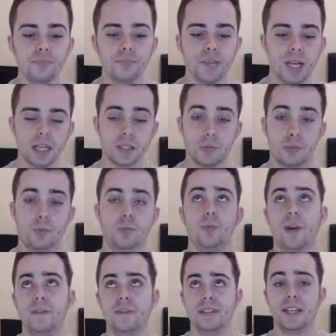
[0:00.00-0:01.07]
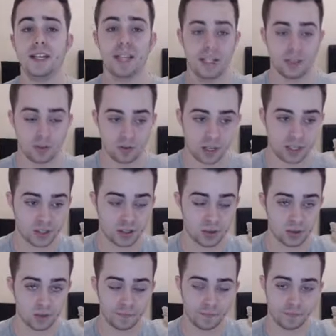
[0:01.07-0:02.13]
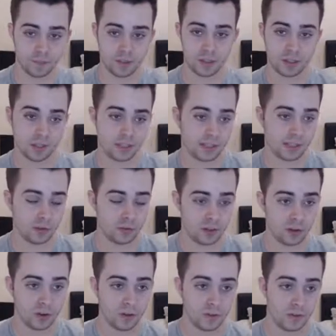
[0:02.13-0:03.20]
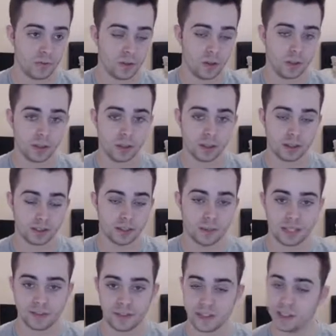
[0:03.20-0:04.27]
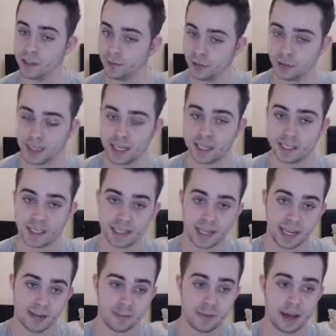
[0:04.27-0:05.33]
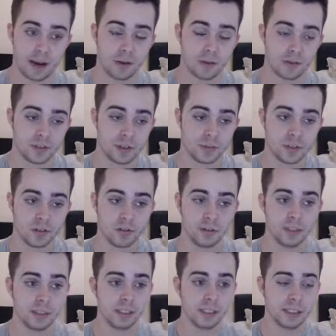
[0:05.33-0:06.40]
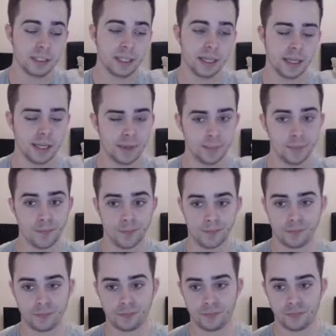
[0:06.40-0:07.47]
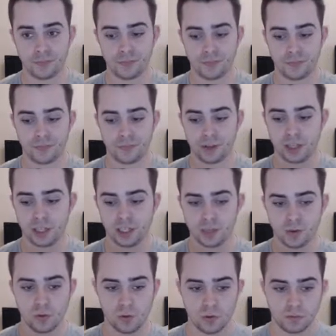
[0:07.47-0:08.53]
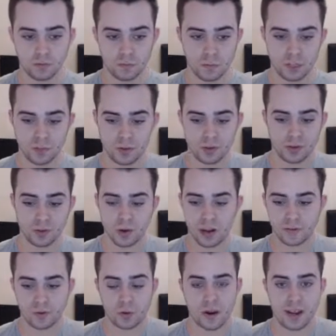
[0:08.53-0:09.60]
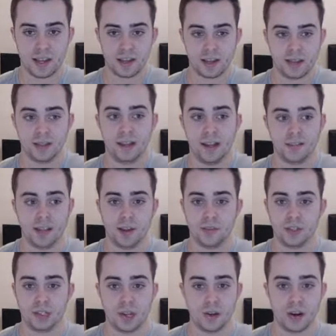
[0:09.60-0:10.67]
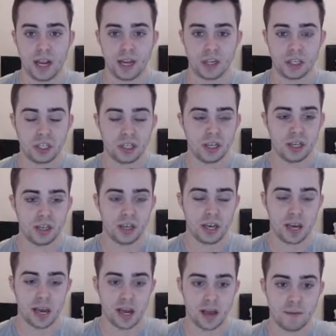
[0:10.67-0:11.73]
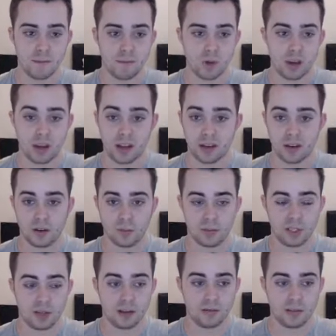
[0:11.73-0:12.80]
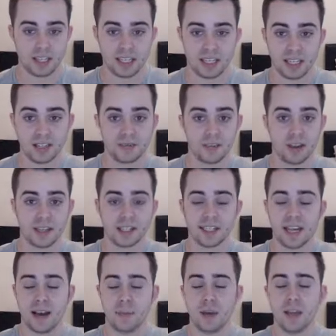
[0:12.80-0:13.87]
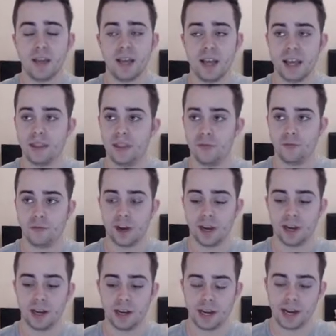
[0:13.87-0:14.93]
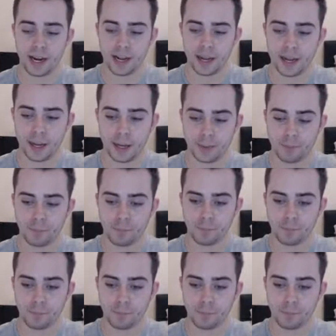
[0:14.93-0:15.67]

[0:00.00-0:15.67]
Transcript: as we've seen, he's got Gliscor, Sylveon, because the best thing Sylveon has is a hidden power of some sort. Um, Gliscor immune to Earthquake, he'll have to have Stone Edge, um, and obviously I resist its Flying Stab. And then finally, um,